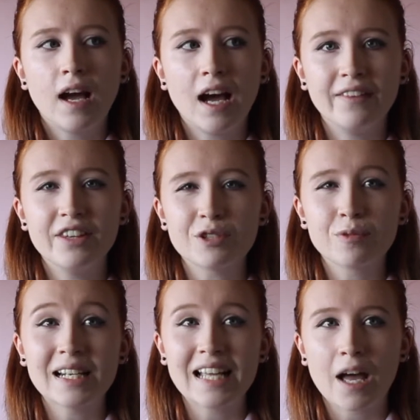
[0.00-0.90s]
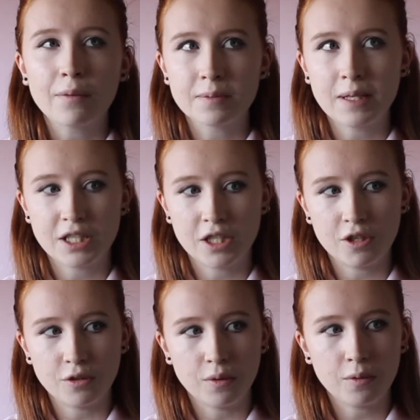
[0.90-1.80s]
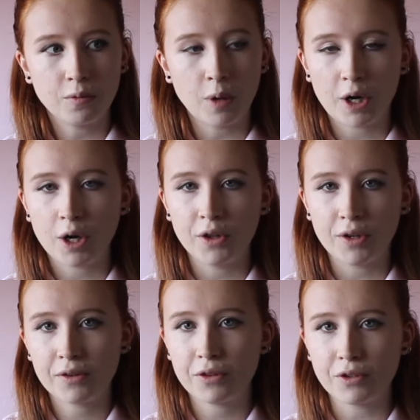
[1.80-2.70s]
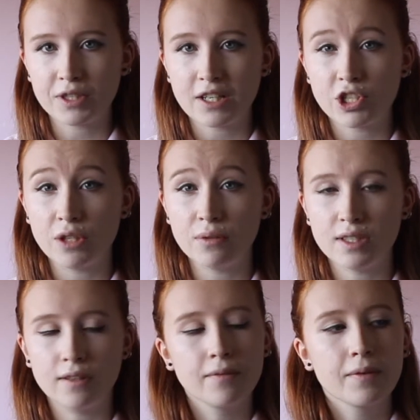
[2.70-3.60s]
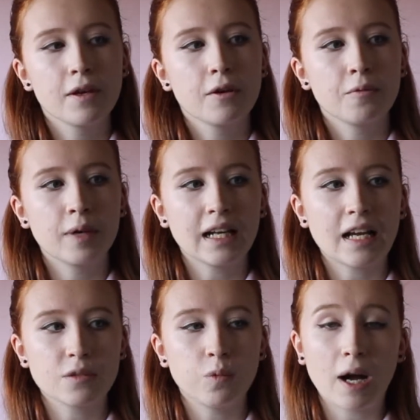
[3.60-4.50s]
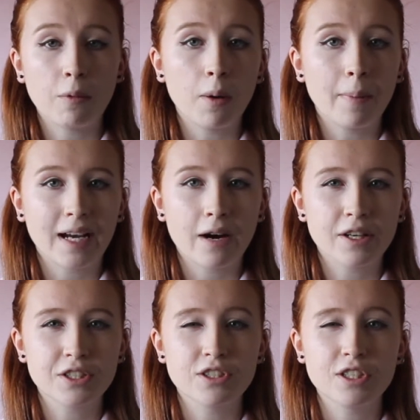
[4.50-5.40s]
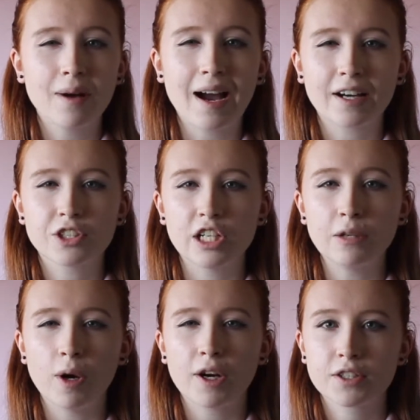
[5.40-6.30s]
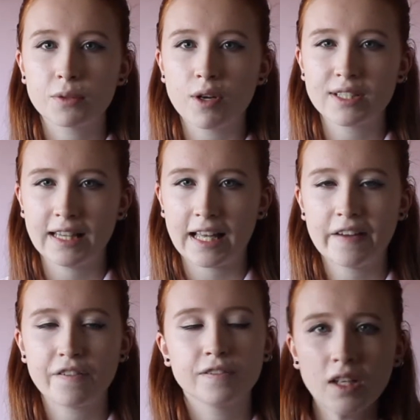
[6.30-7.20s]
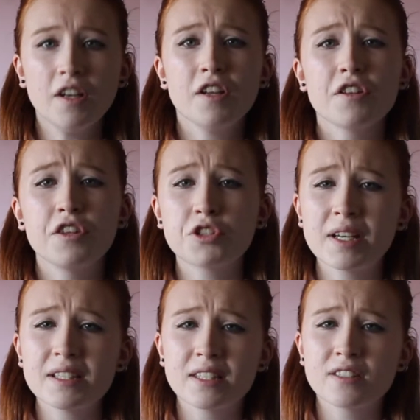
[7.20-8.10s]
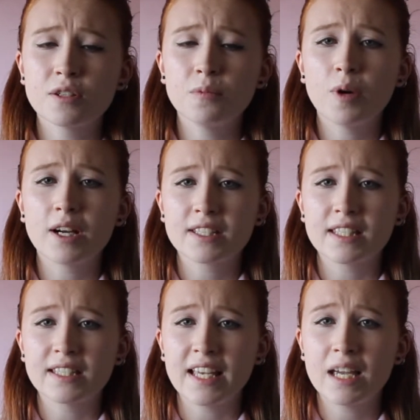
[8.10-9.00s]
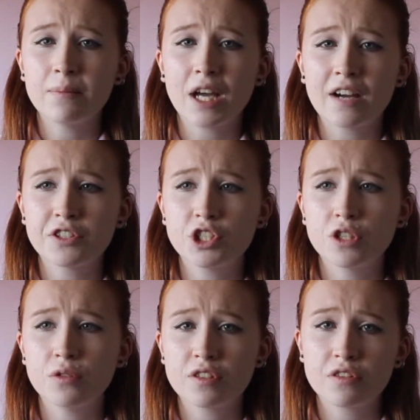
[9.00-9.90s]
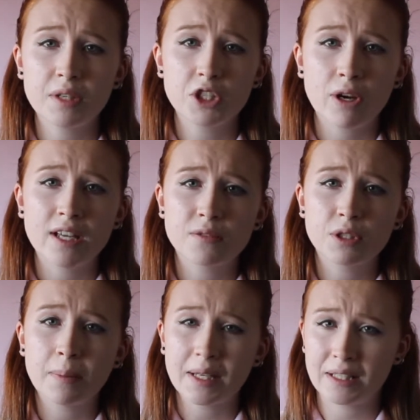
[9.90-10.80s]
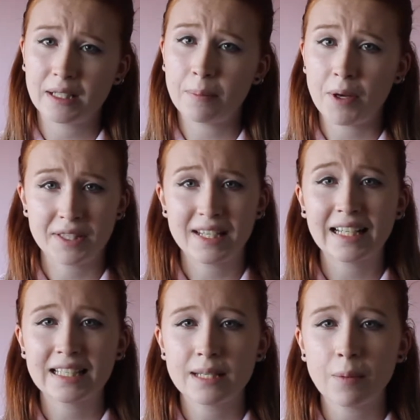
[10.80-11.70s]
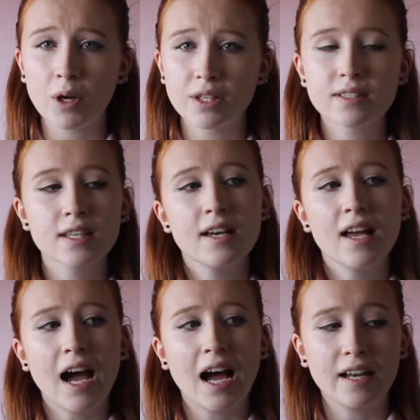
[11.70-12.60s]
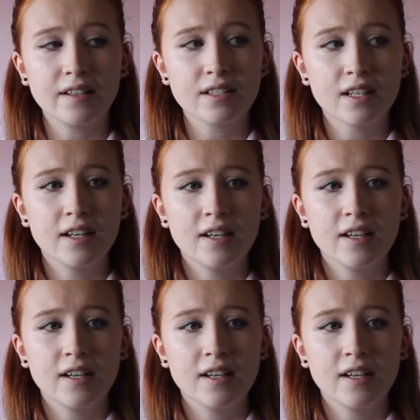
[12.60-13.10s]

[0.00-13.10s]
and this really helps me to work on those issues and realise what I want my characters to actually work towards in life. The trait system works the same. You have to choose 3 traits, which are basically personality points, and